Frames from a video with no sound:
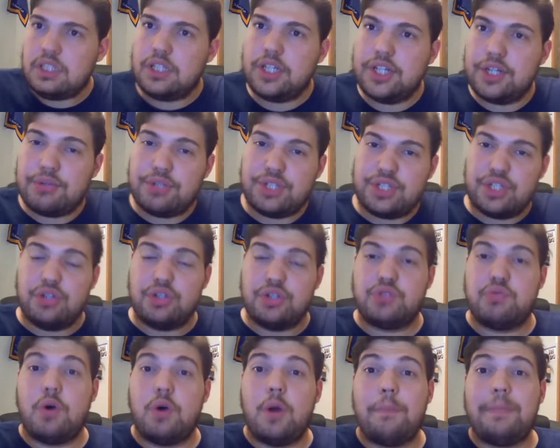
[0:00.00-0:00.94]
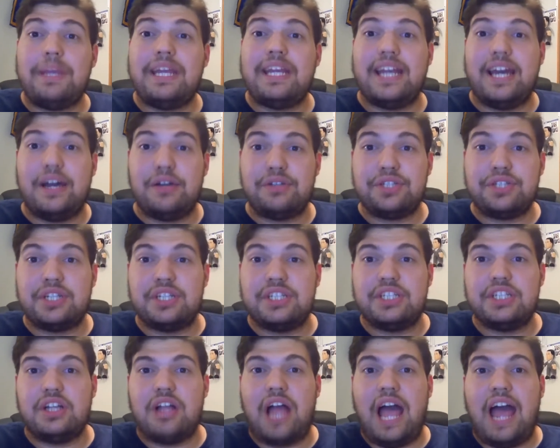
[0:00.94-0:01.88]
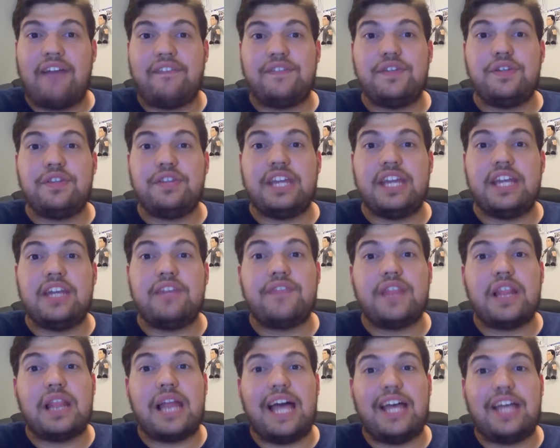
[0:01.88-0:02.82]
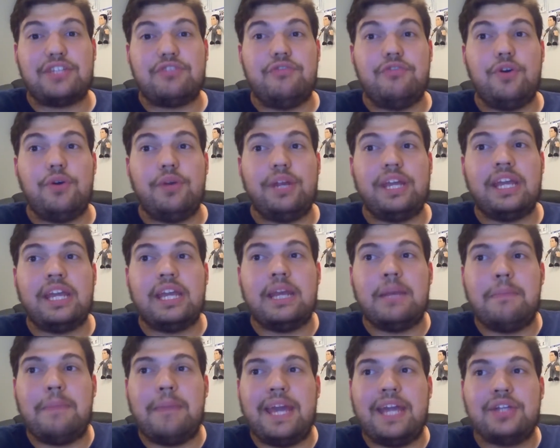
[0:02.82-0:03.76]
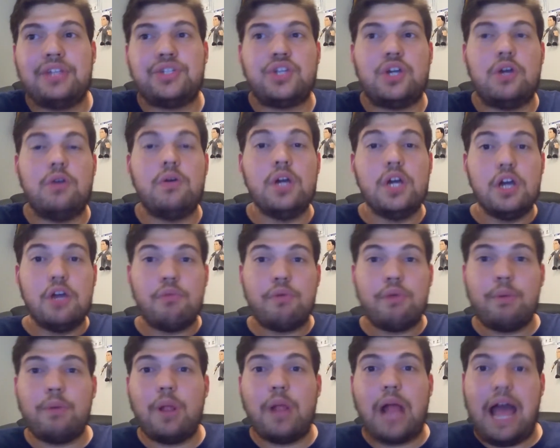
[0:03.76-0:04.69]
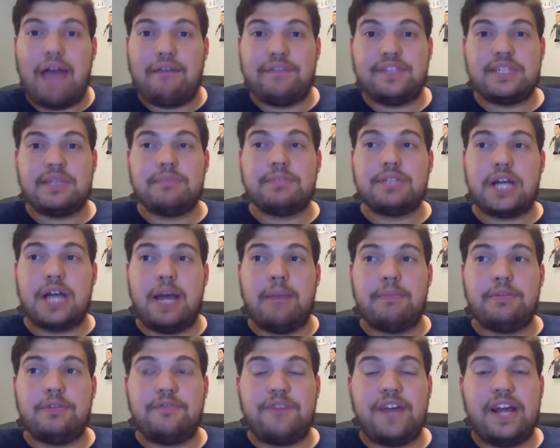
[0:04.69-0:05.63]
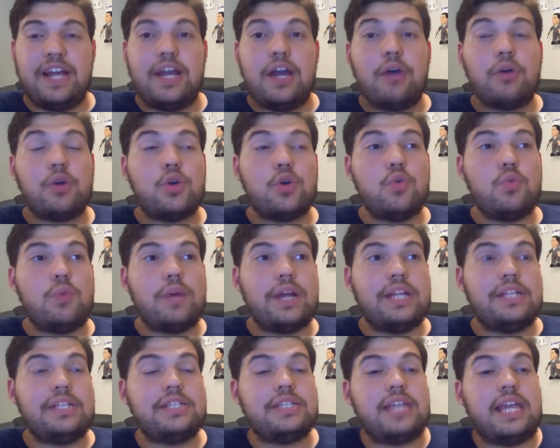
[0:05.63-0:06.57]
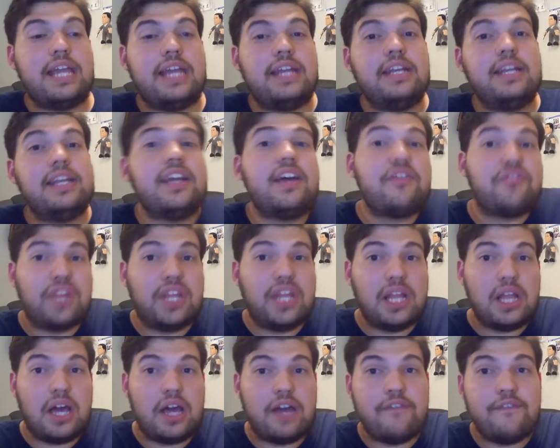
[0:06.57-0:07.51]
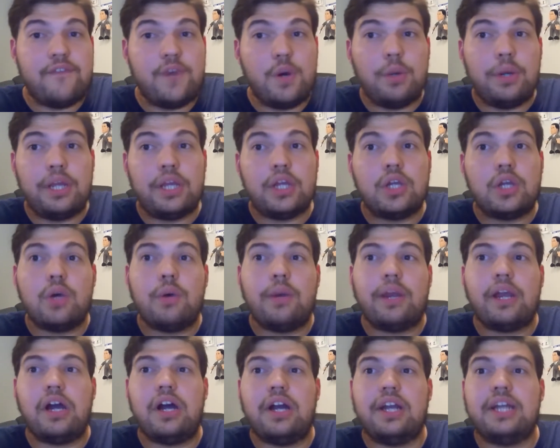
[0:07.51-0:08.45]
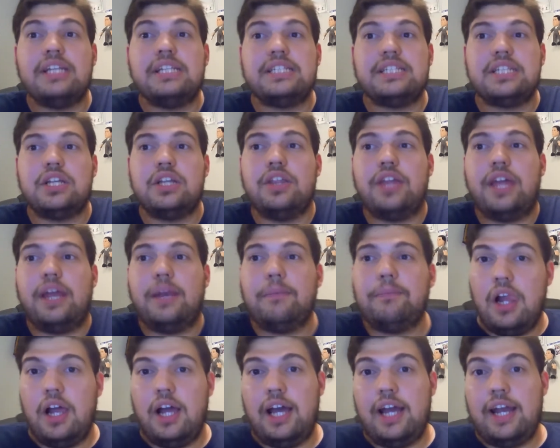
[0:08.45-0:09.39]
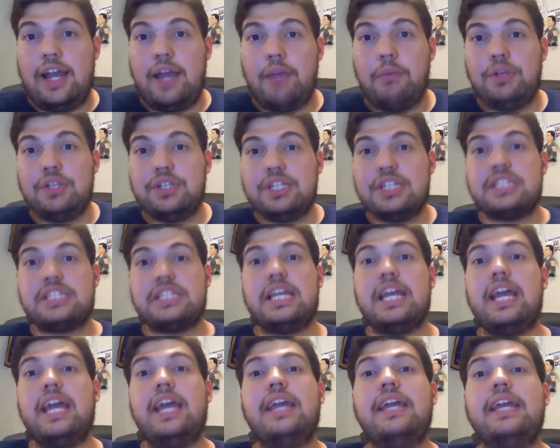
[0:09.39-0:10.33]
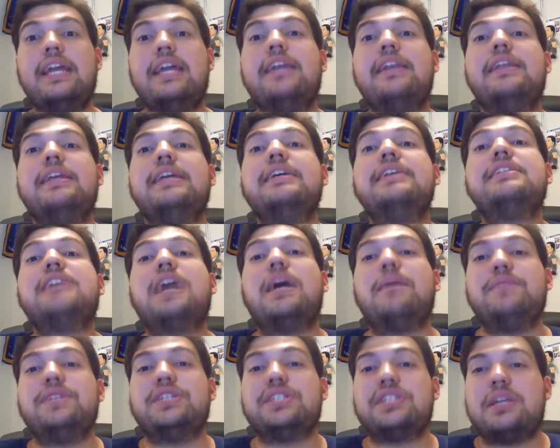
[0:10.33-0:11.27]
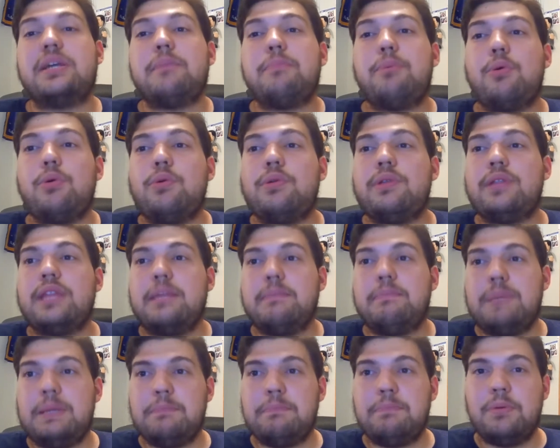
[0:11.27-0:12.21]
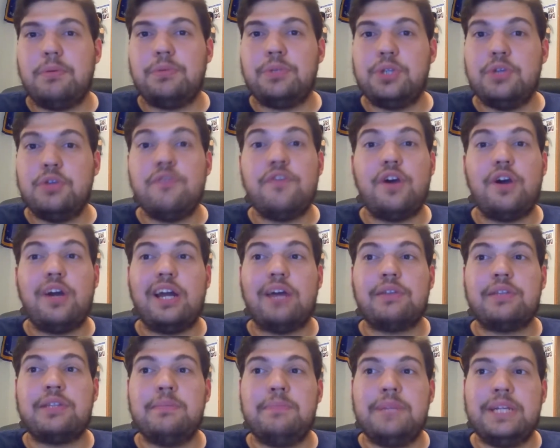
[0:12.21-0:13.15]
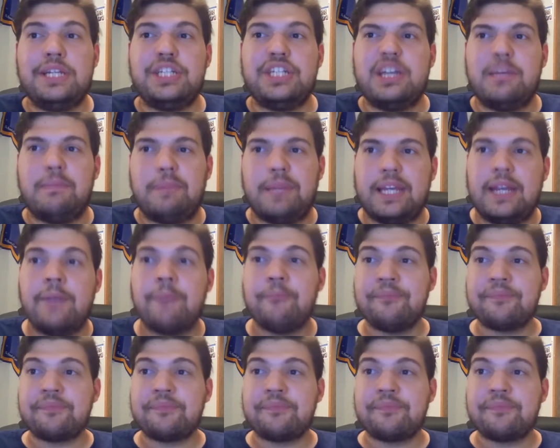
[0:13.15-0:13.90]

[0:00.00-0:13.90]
The results won't be announced until after the end of the last voting in May, so we will have some time to find out who wins, and definitely a lot of voting going on until then. And I will just say it is obviously important that people do vote out the BJP.